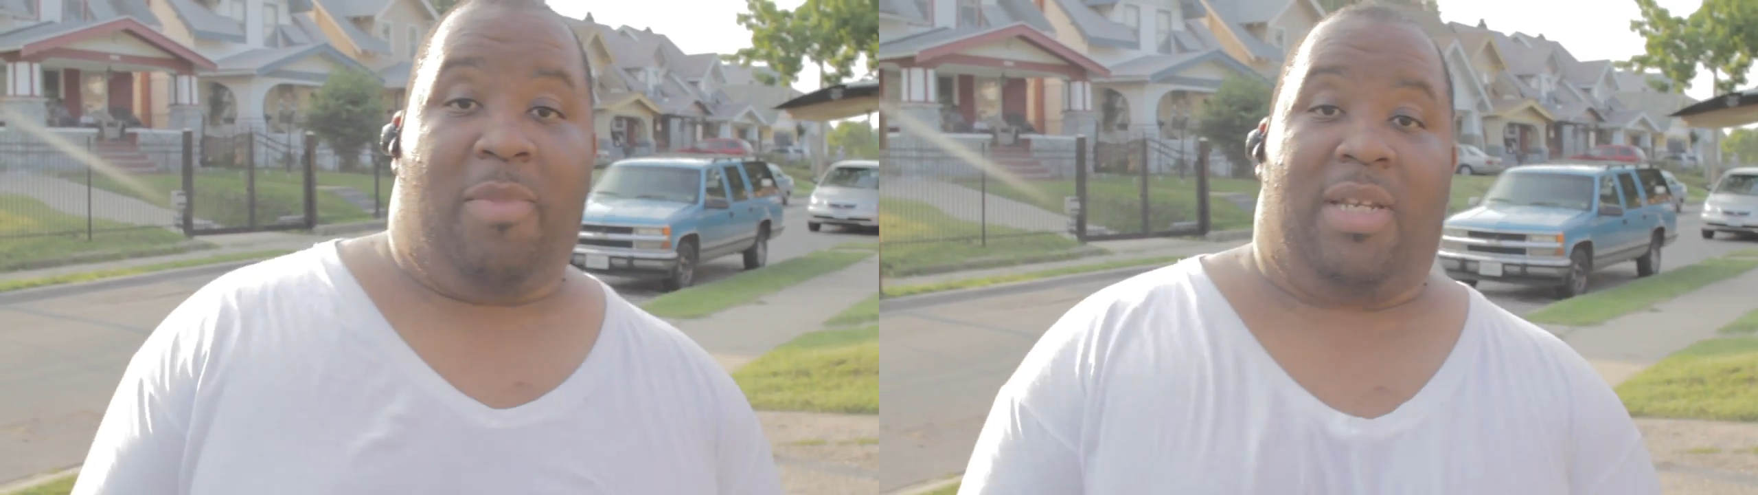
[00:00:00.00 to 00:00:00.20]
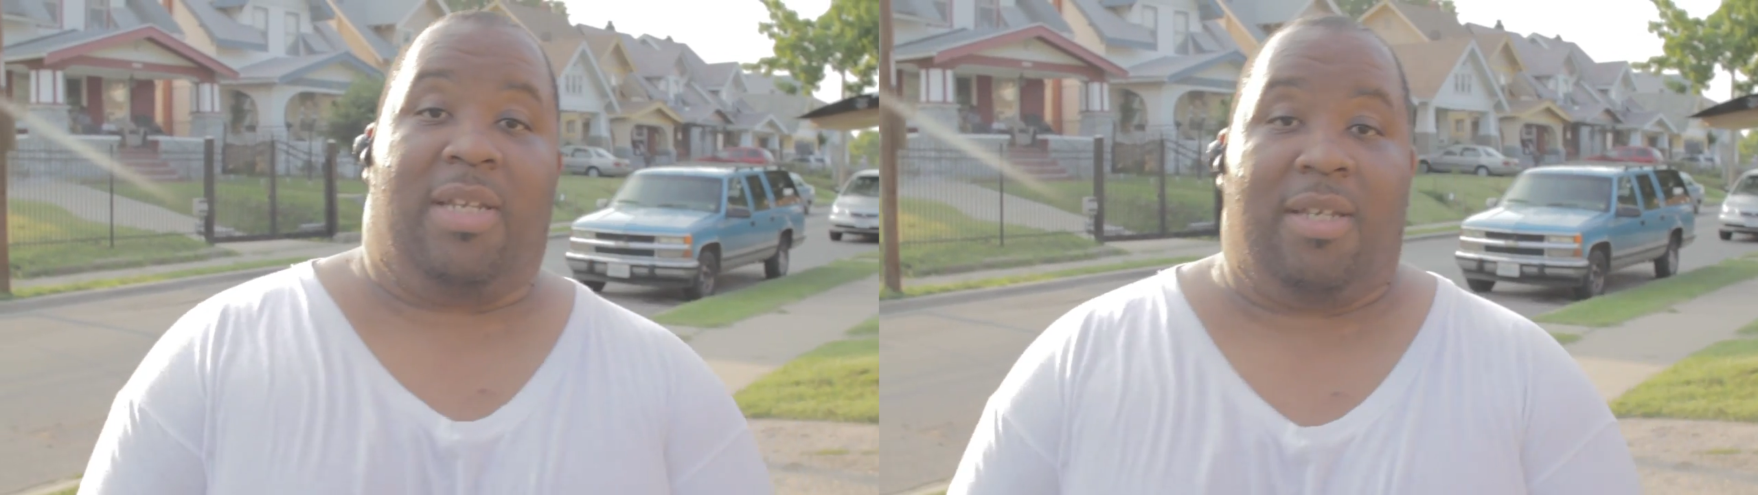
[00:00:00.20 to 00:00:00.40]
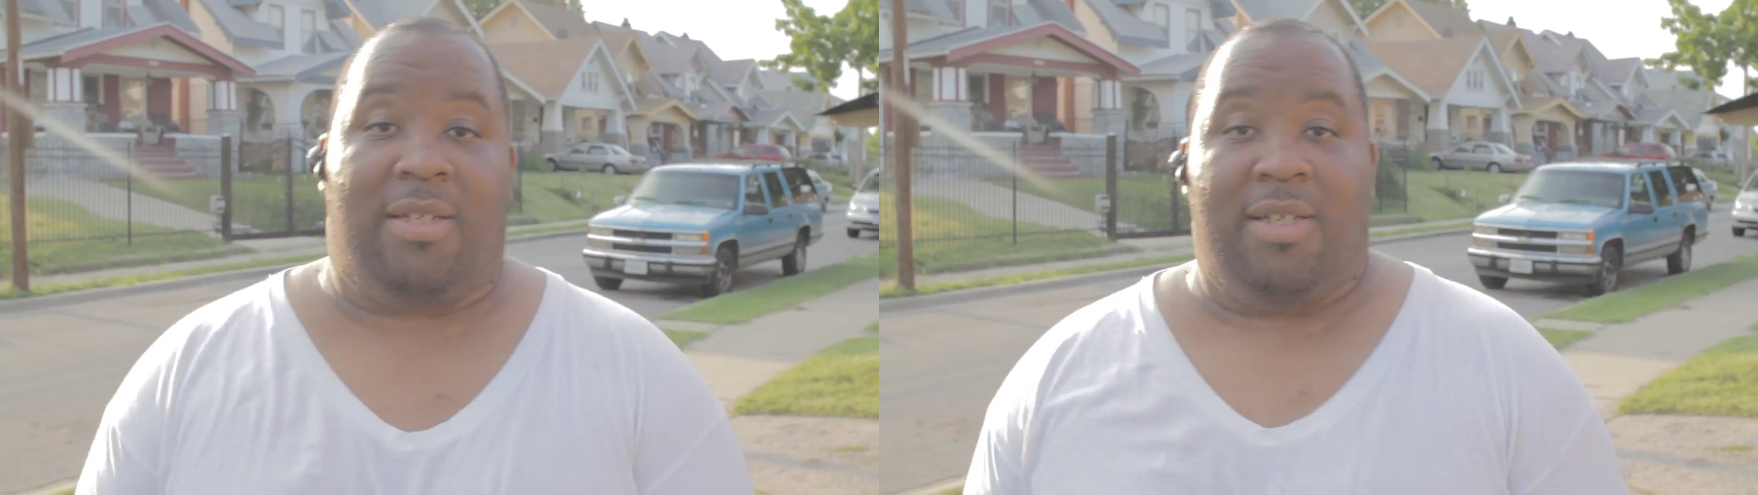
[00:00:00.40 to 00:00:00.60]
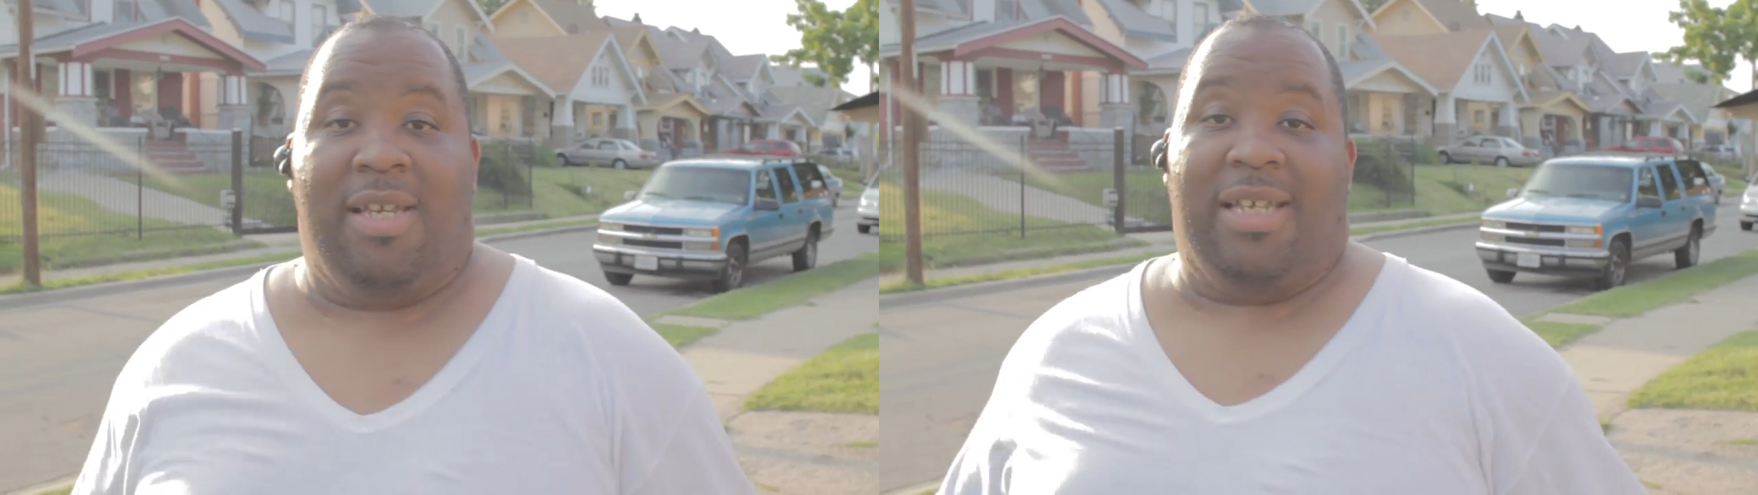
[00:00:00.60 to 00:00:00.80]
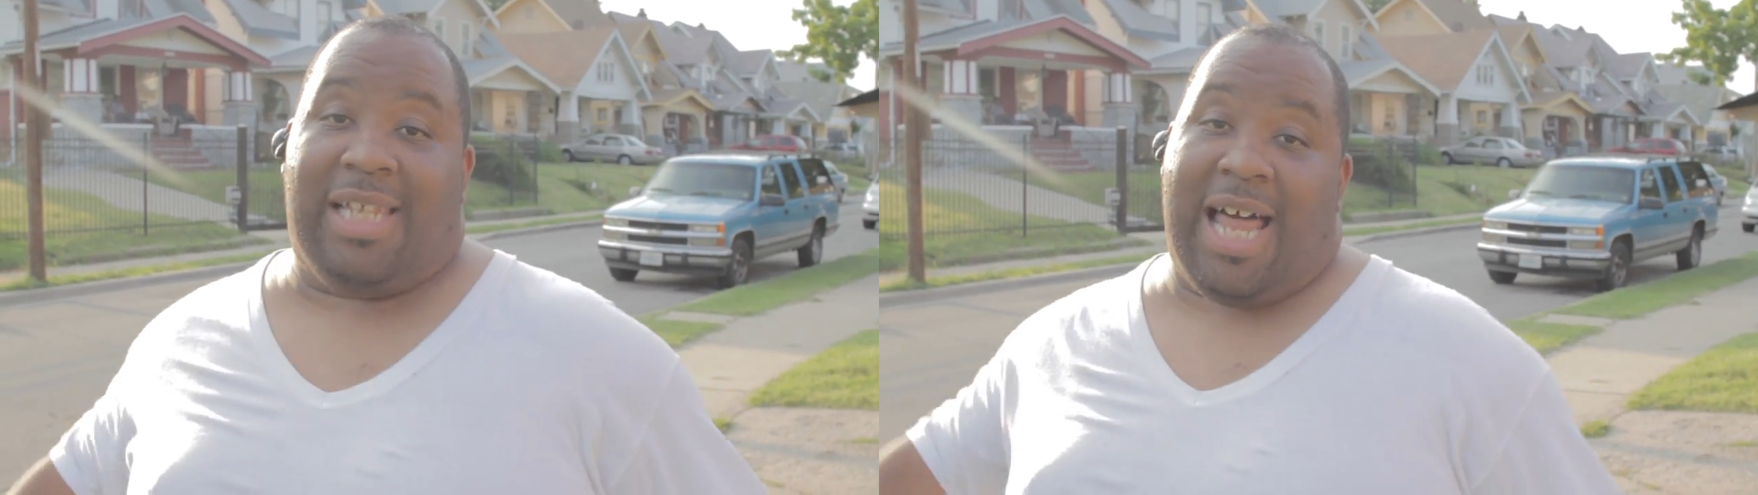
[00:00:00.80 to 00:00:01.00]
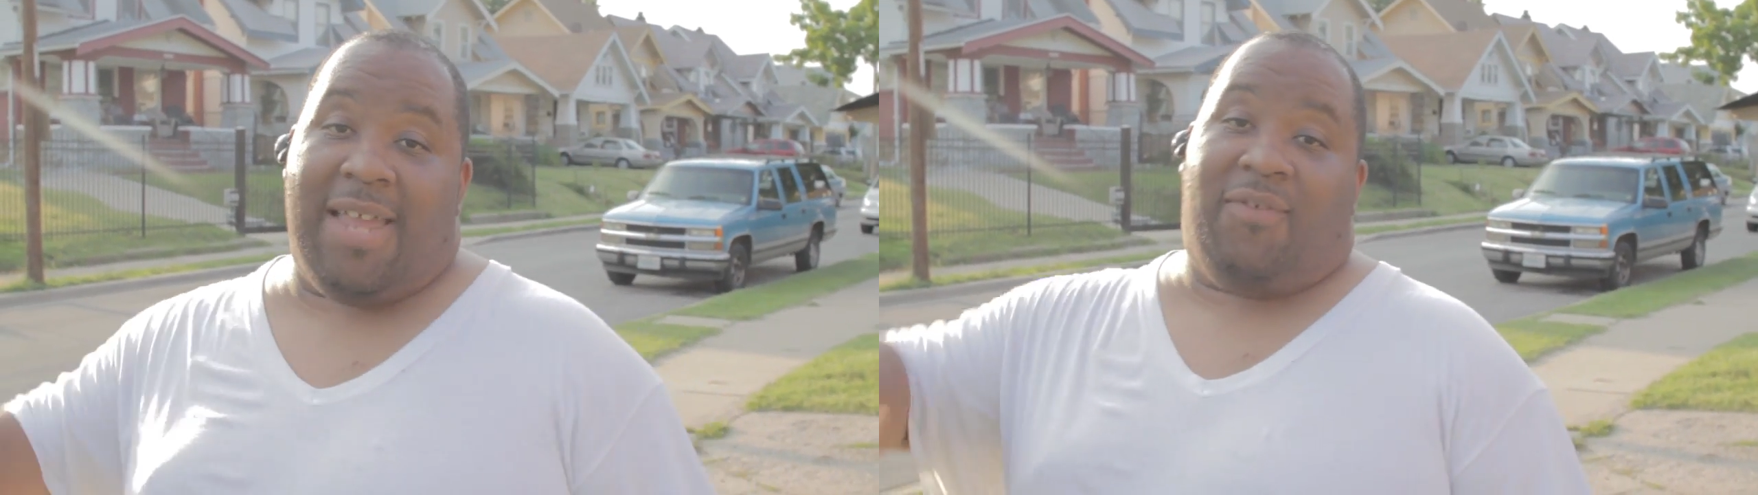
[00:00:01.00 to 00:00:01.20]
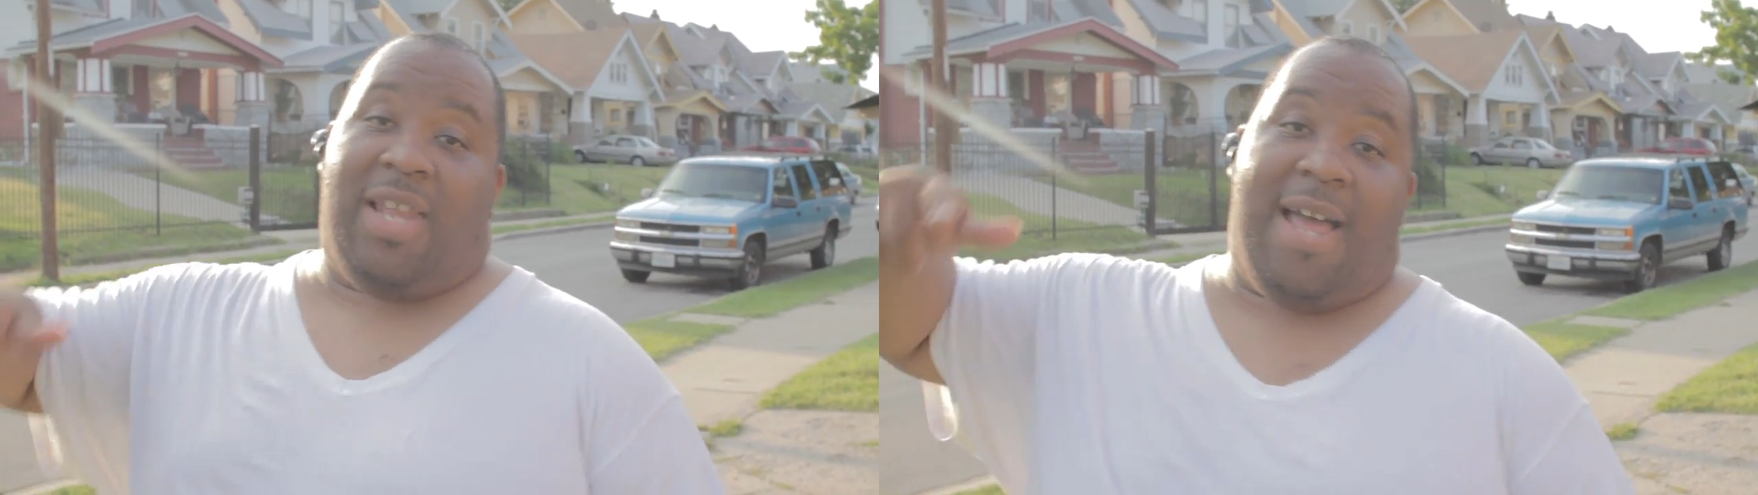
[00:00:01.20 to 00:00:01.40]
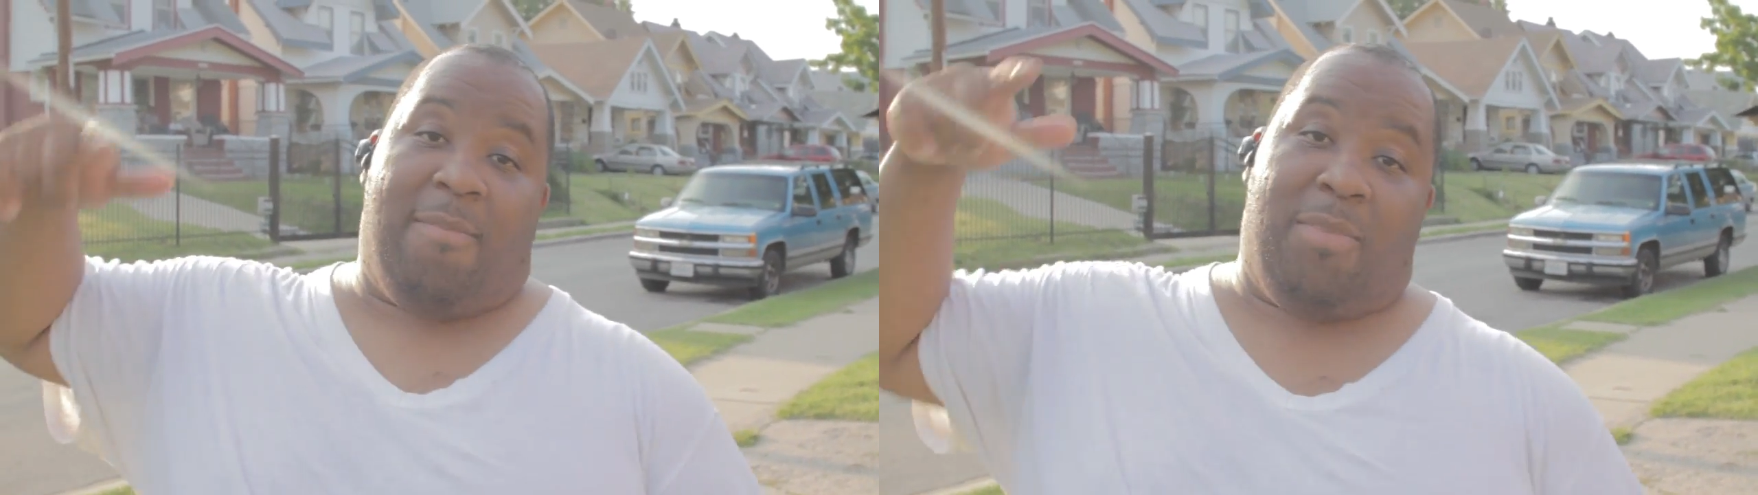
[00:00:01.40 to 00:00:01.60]
Media,
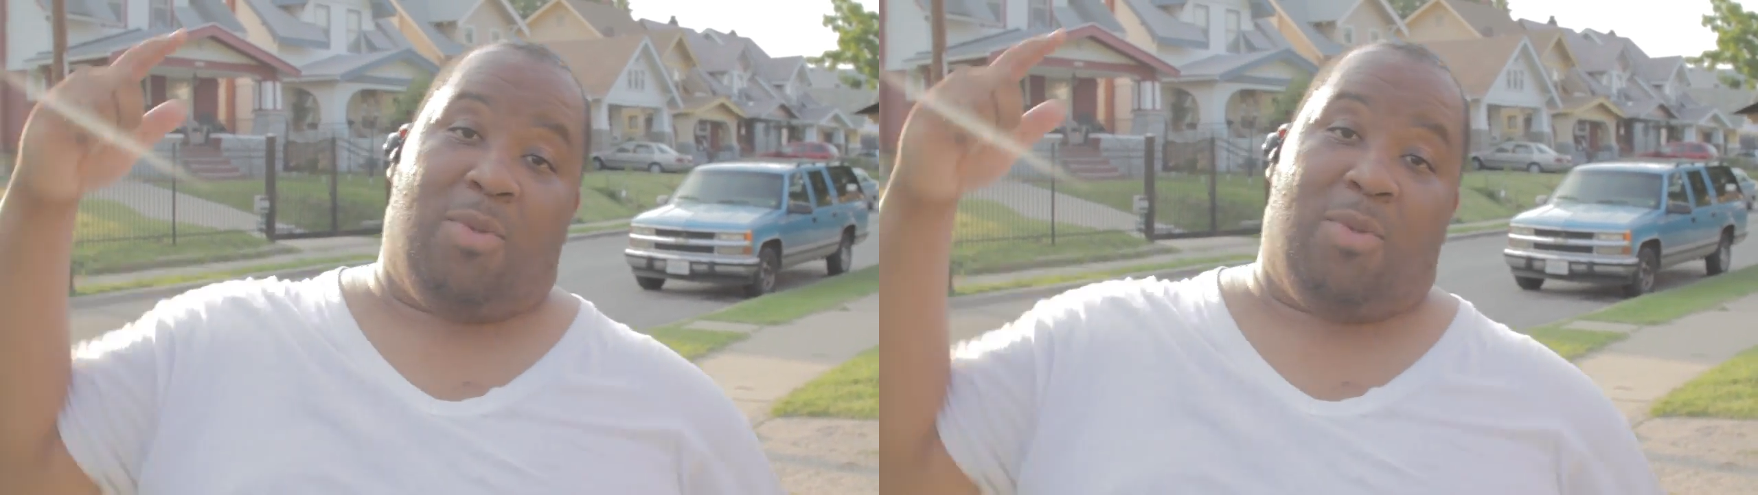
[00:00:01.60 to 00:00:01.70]
Lifeline